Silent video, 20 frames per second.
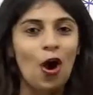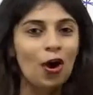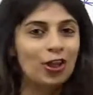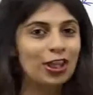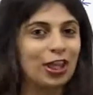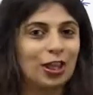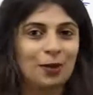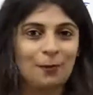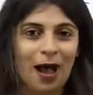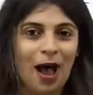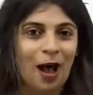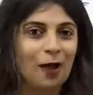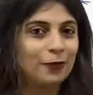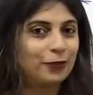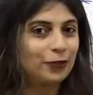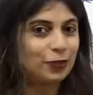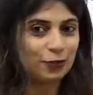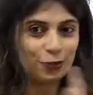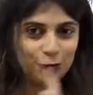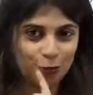talking
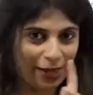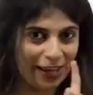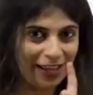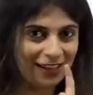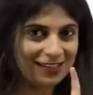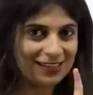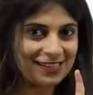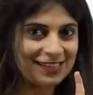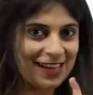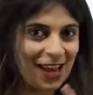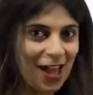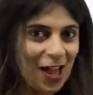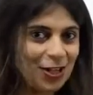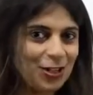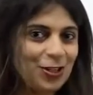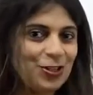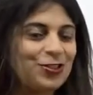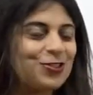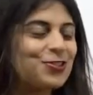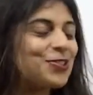about the drink
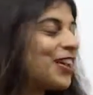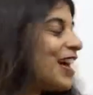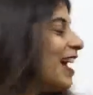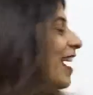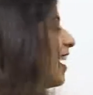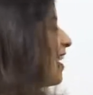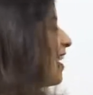slush.